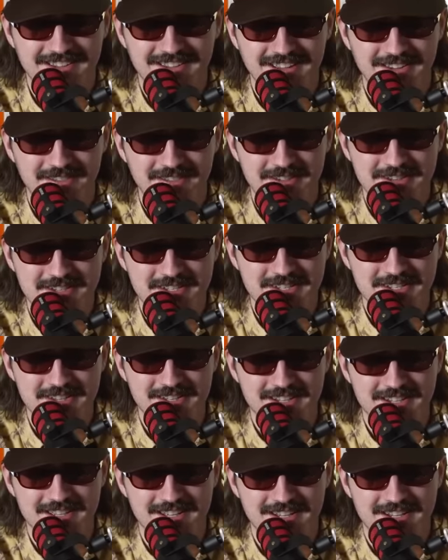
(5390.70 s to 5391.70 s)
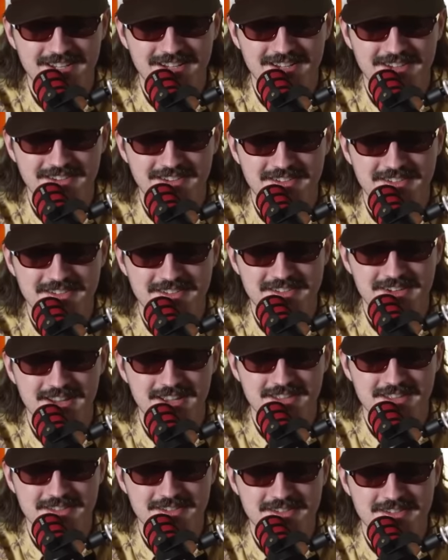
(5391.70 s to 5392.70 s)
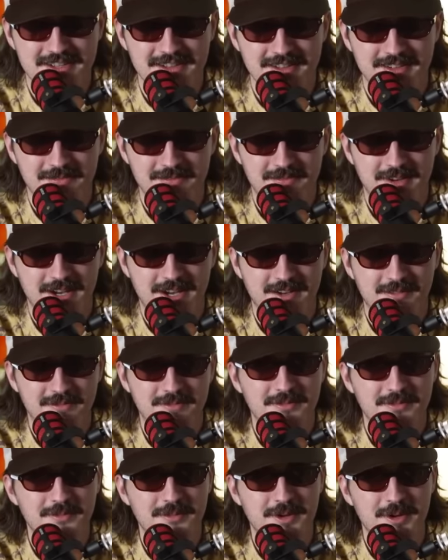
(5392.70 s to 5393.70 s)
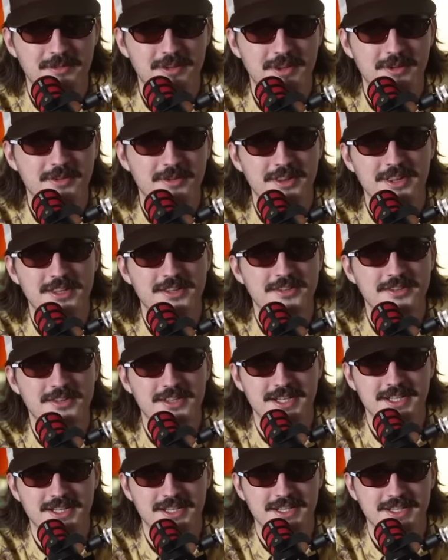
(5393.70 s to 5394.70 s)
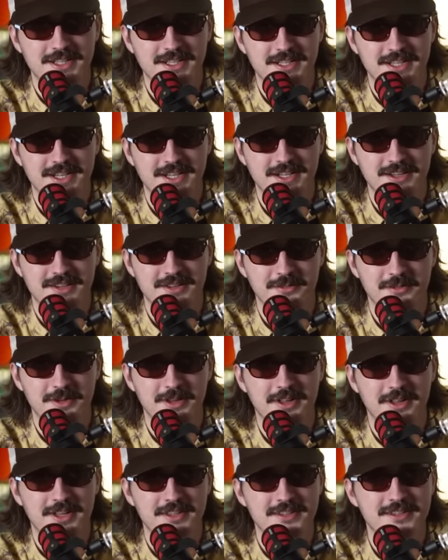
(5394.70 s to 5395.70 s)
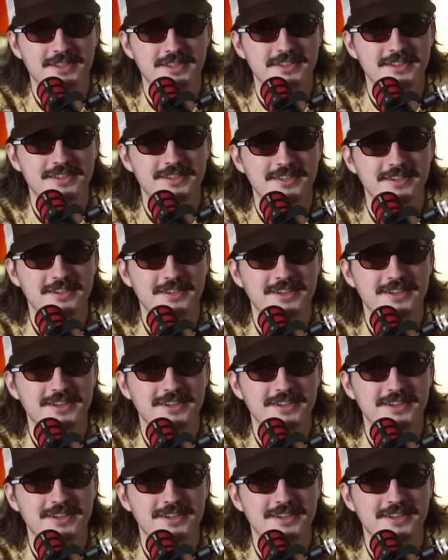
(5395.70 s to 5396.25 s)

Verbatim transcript: you ever seen the uh, Jay and Silent Bob movie where they do the uh, Good Will Hunting too?